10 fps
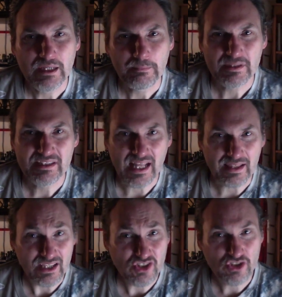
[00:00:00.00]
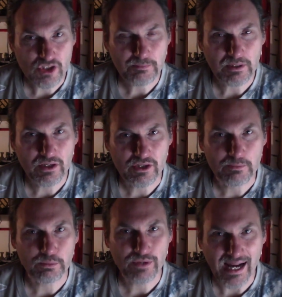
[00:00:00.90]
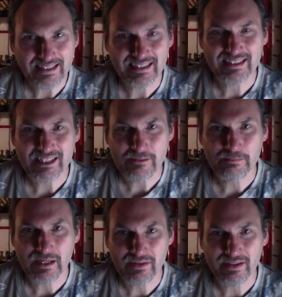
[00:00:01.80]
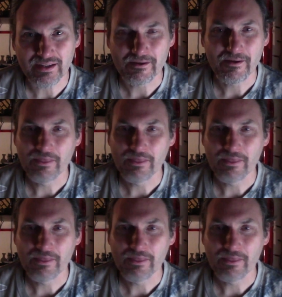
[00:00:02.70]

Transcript: But that's just because, practically speaking,